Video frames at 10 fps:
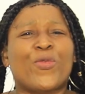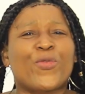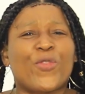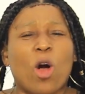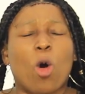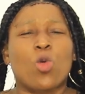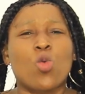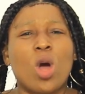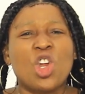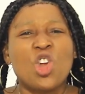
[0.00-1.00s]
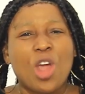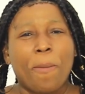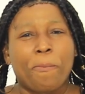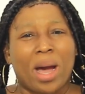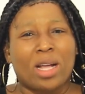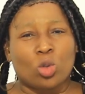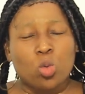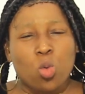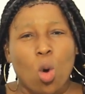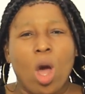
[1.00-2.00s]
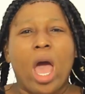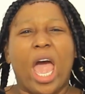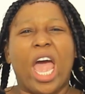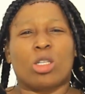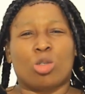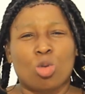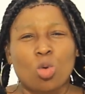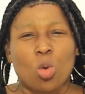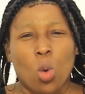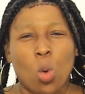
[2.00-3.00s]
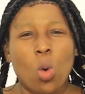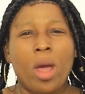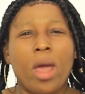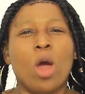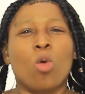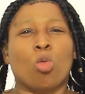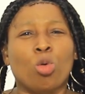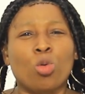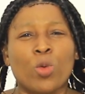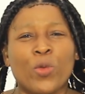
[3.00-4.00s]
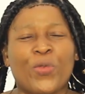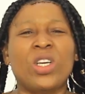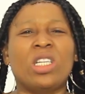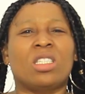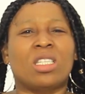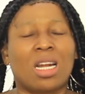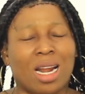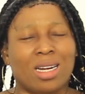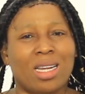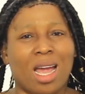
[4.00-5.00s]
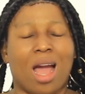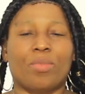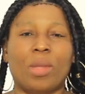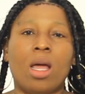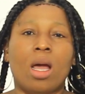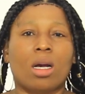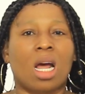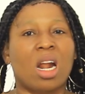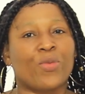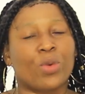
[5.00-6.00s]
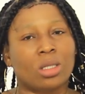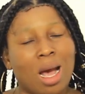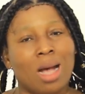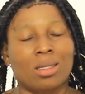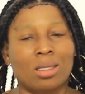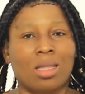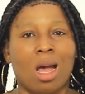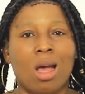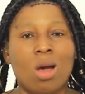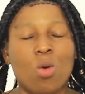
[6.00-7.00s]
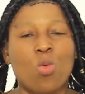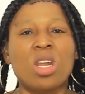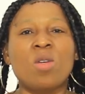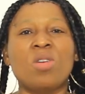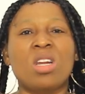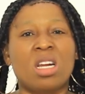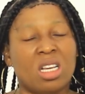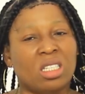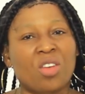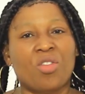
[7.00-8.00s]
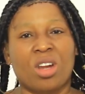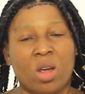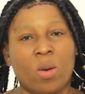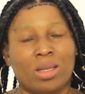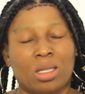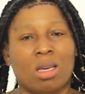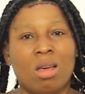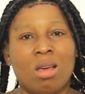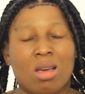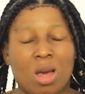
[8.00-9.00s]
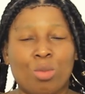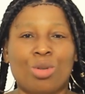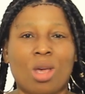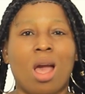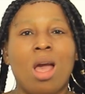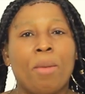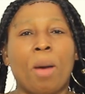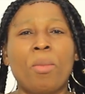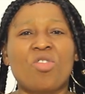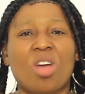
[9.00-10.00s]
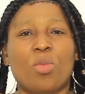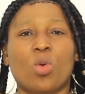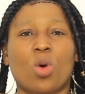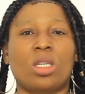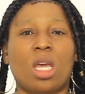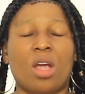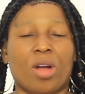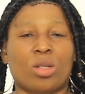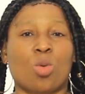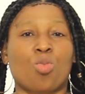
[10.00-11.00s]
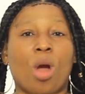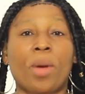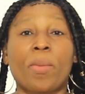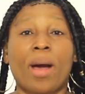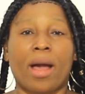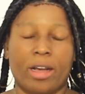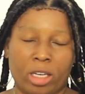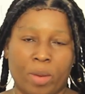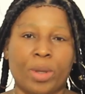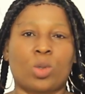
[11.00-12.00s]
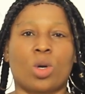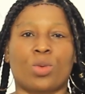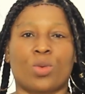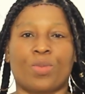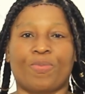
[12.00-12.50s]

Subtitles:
fa ono ania ba to ho e to no ho egu no ho fi jena dia kana fo se a sister wanim din din se twede wate Abusia, my mentor, my uncle, and crack some rat, my bar, you bet to us.